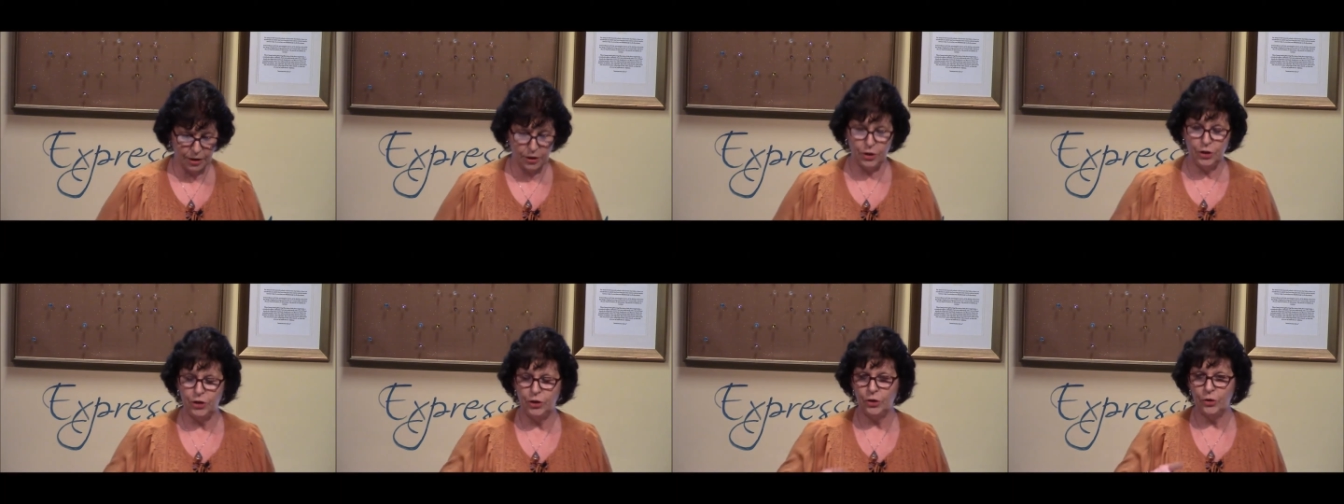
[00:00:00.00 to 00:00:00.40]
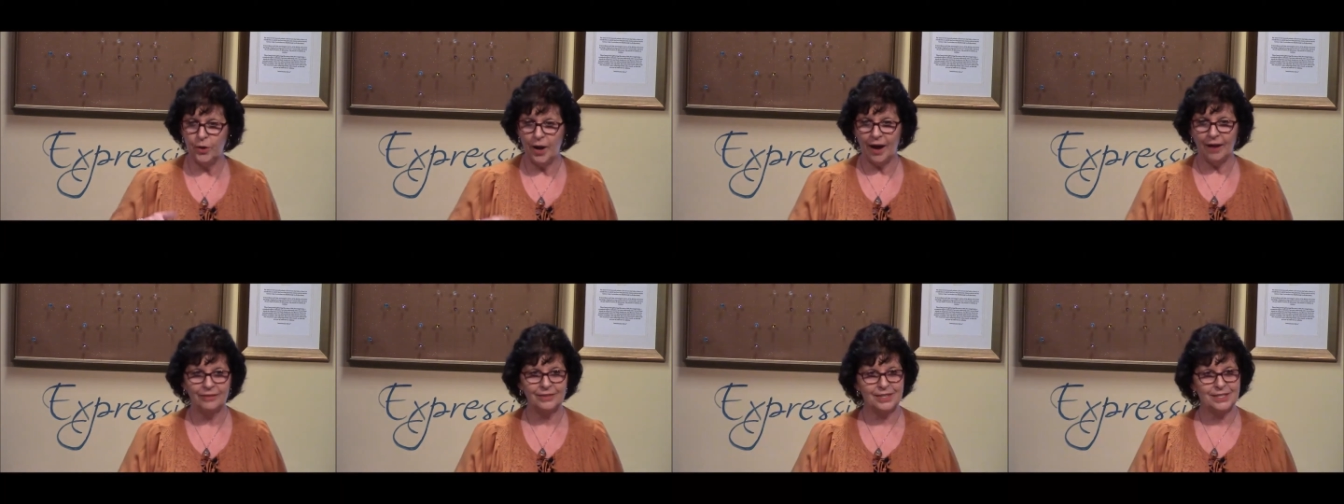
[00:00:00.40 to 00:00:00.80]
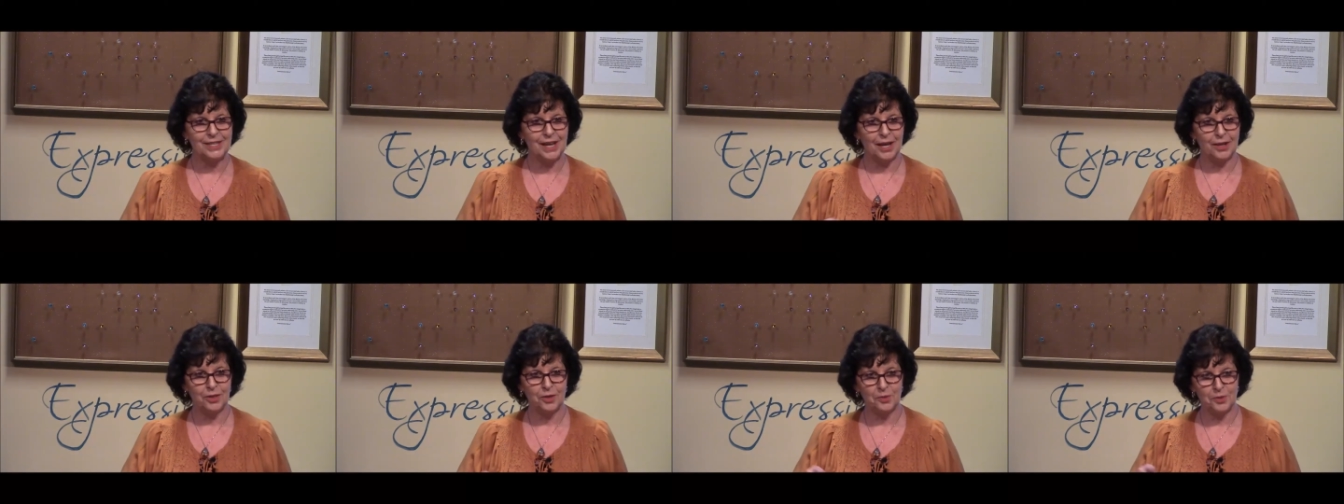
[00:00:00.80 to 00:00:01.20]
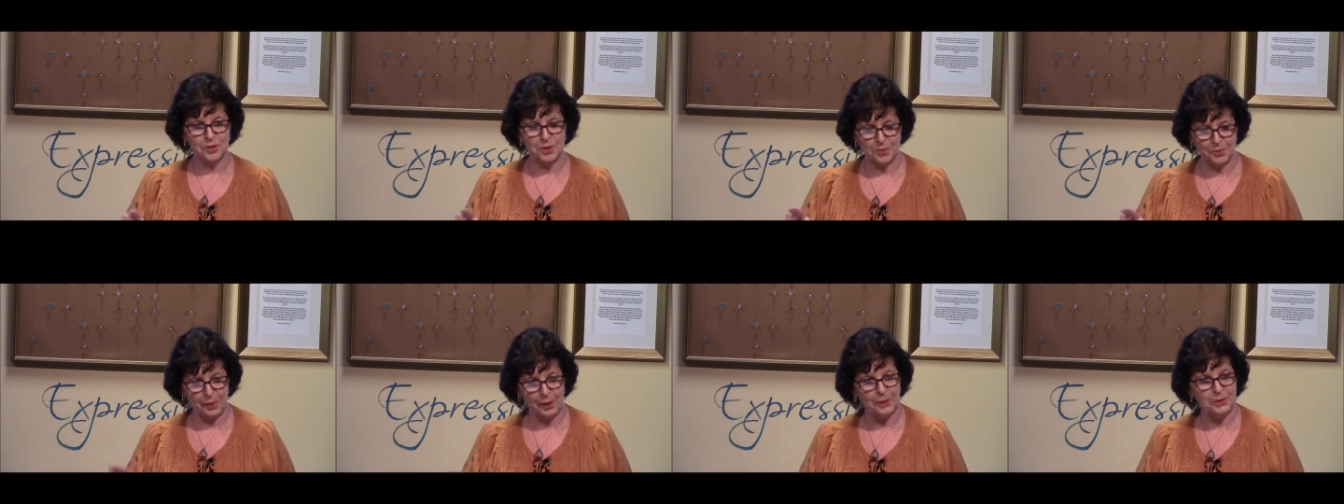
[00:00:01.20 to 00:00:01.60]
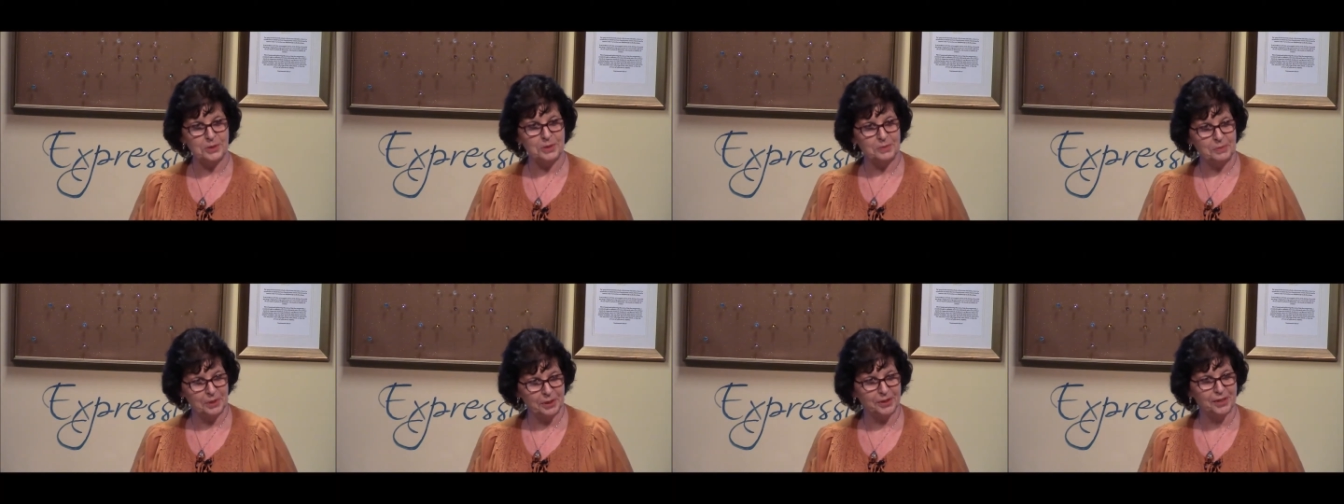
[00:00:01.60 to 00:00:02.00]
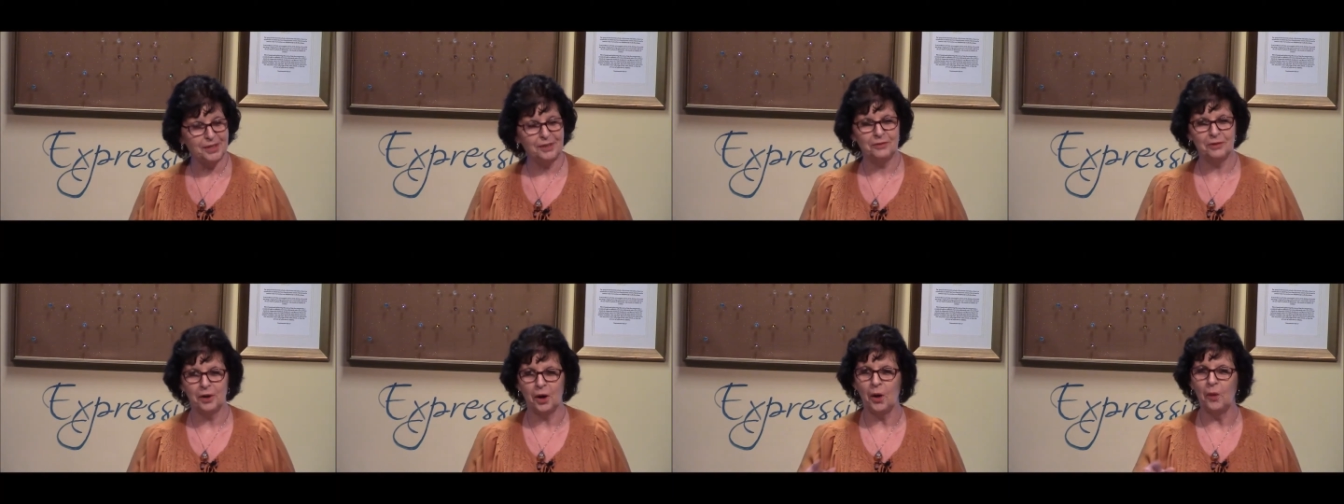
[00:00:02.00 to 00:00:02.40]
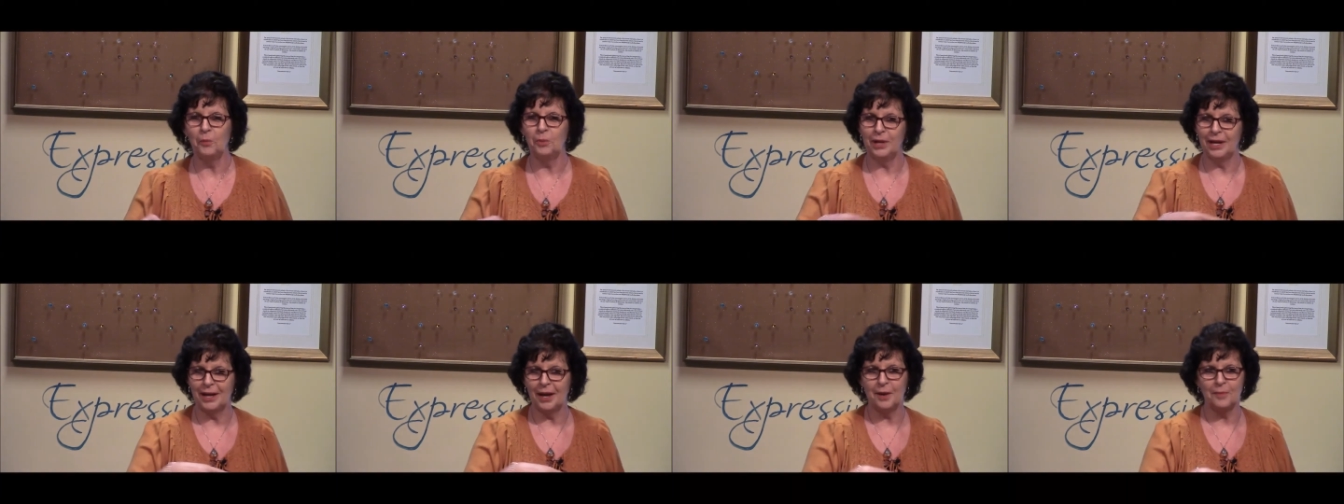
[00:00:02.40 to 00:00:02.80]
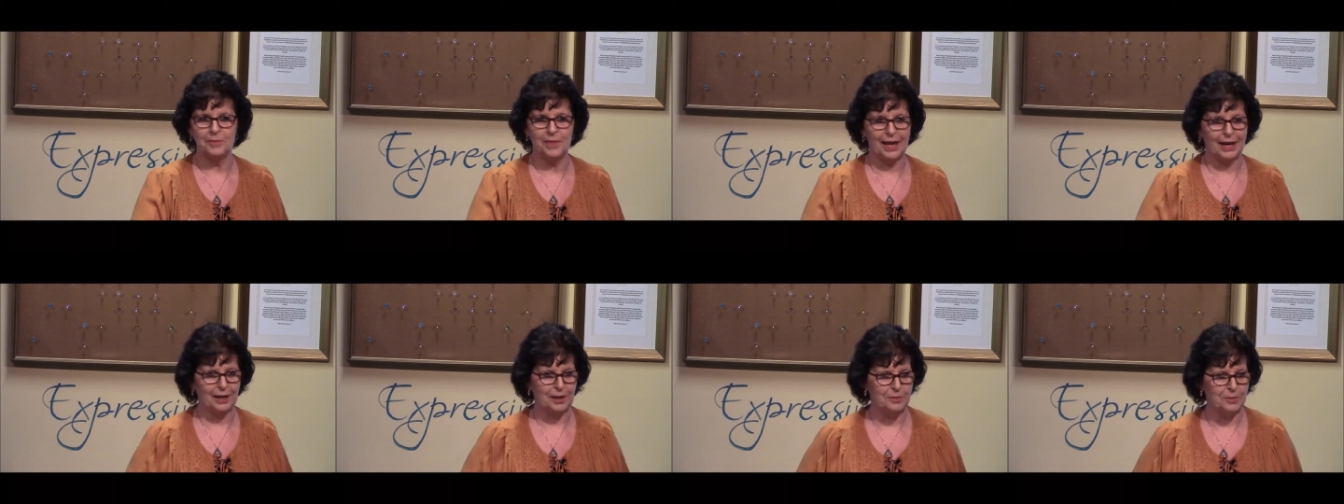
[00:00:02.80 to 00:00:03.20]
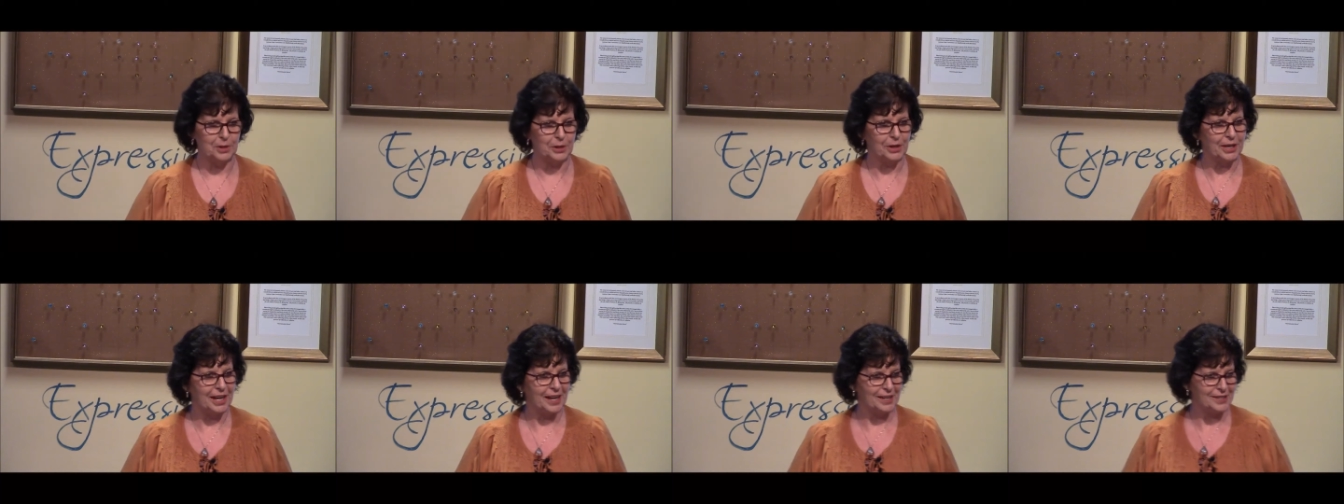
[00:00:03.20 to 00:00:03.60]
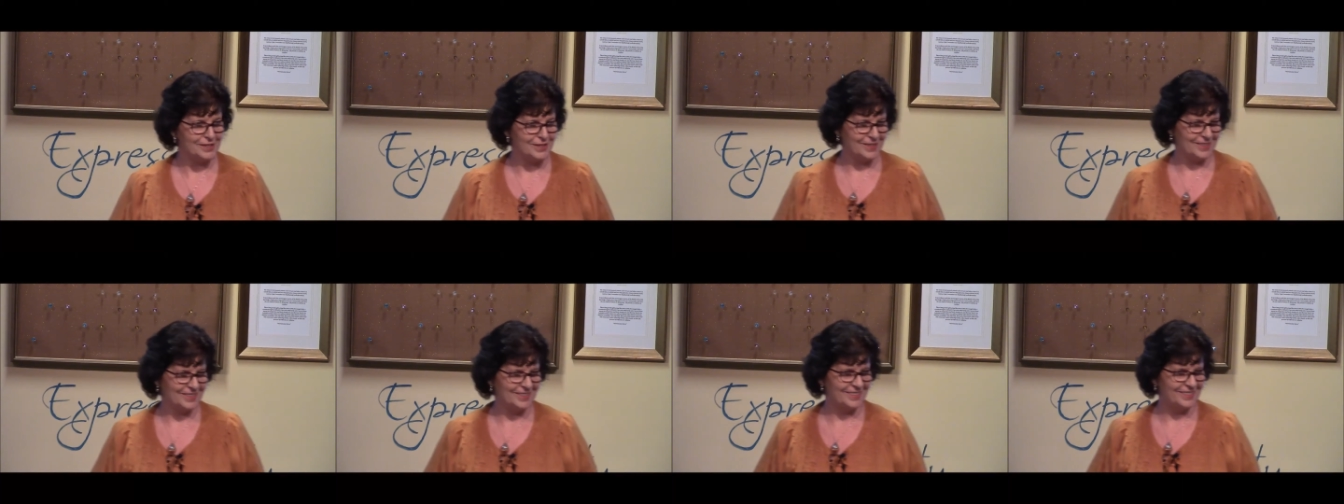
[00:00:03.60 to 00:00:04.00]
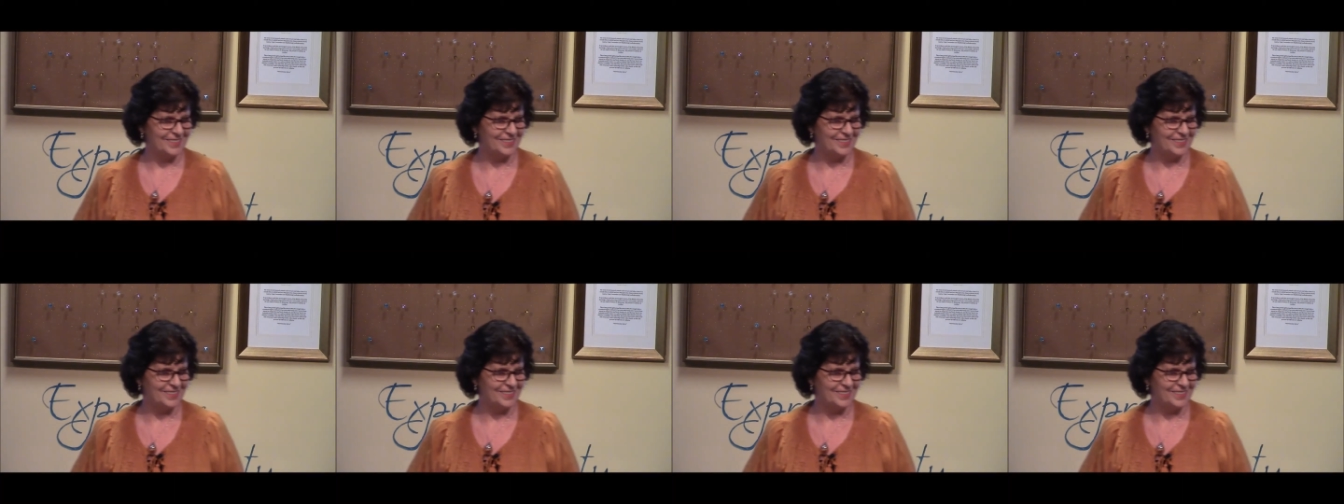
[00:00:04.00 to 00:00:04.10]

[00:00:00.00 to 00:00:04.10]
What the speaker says: You have to take the responsibility for opening up that communication.